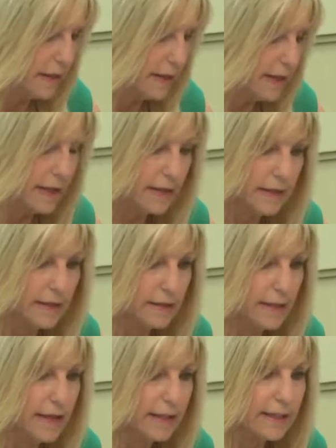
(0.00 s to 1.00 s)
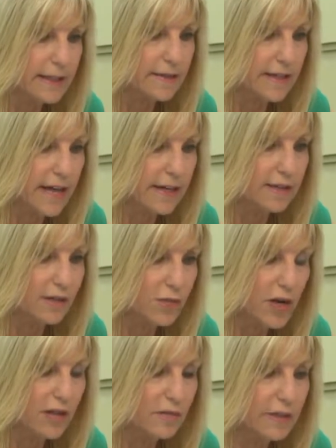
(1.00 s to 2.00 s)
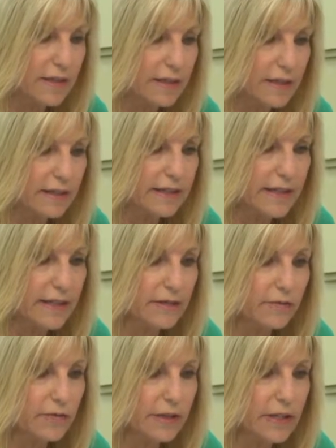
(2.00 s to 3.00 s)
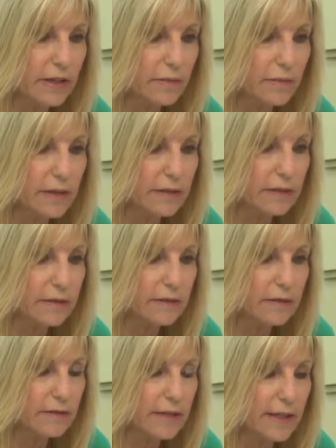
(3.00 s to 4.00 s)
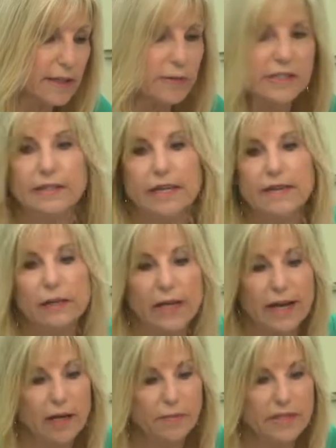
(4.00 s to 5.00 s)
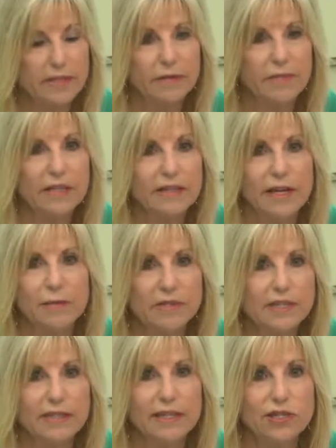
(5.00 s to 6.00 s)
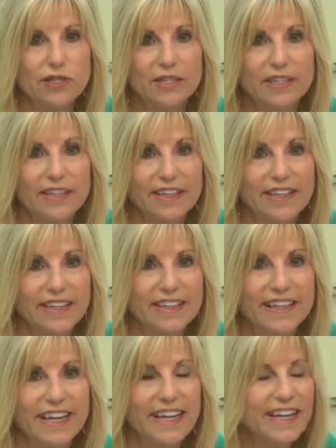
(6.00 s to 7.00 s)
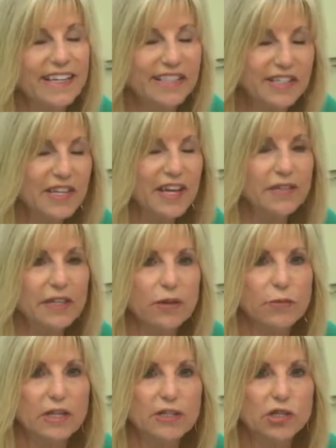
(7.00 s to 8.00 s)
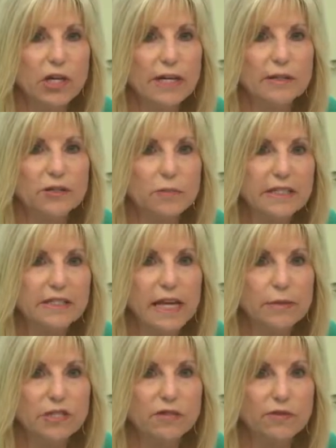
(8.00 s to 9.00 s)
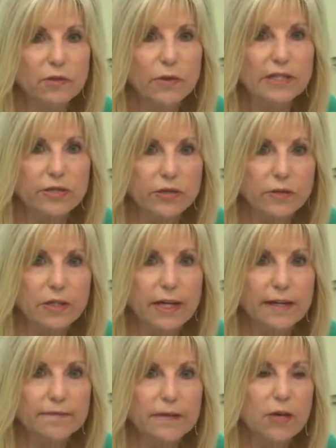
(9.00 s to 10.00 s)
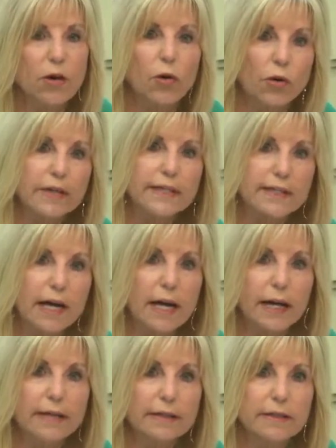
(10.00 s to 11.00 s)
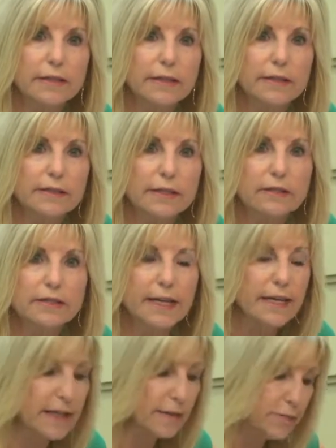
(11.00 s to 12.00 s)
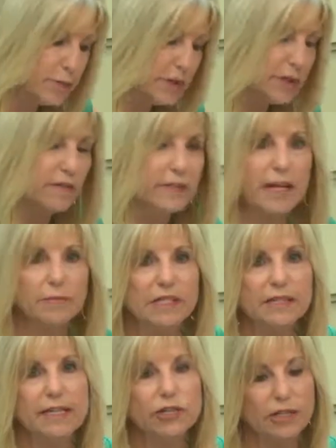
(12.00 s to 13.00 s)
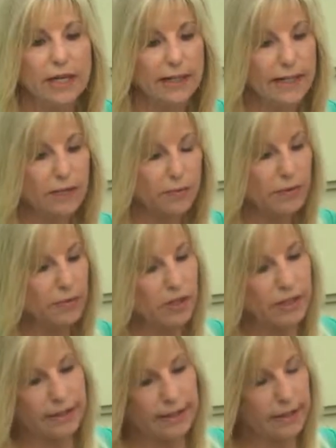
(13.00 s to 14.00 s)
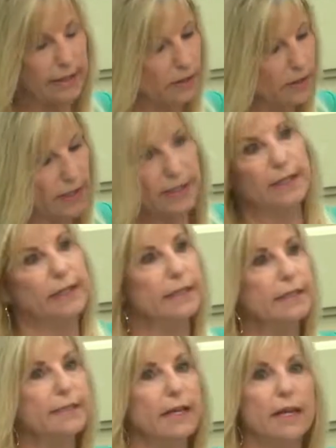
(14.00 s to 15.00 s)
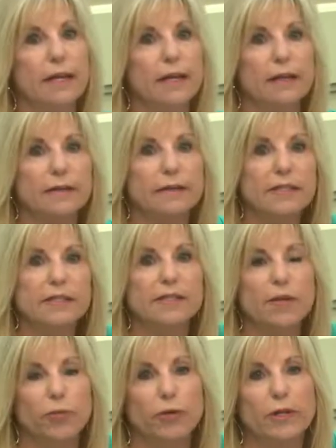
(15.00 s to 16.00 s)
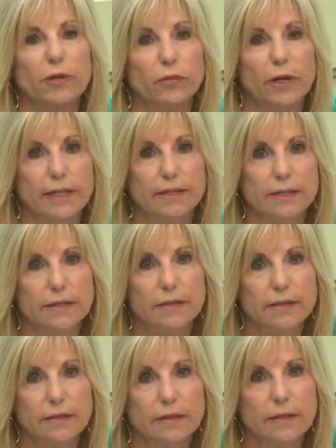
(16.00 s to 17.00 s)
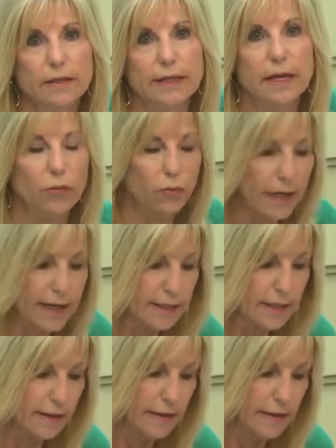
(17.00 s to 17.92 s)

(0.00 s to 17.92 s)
And I get that as well, but again, as we say, that happens. I mean, a compensation is nothing when a child can be damaged for the rest of their life or they die. So saying that we do have a compensation, I guess what I'm trying to get here is this is a parental right, a right